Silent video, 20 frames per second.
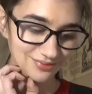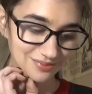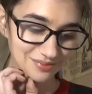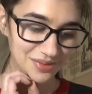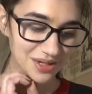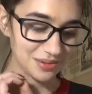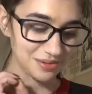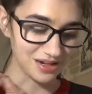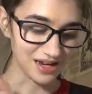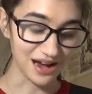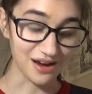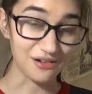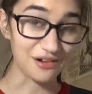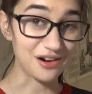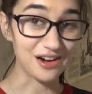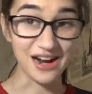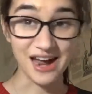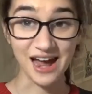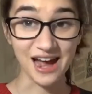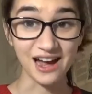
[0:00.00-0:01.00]
Maybe an hour
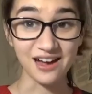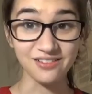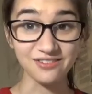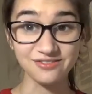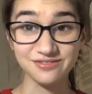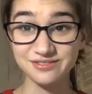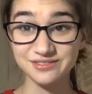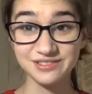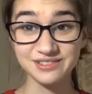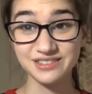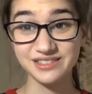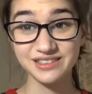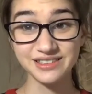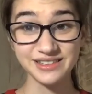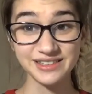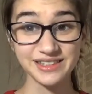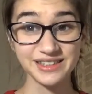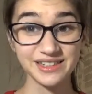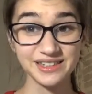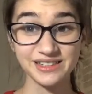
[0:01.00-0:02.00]
and a half,
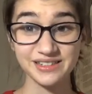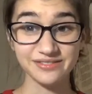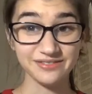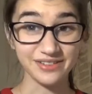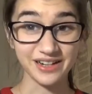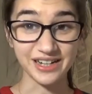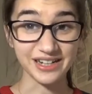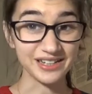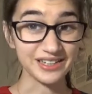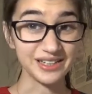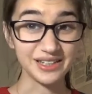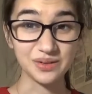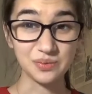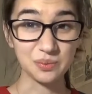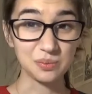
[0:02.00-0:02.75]
if I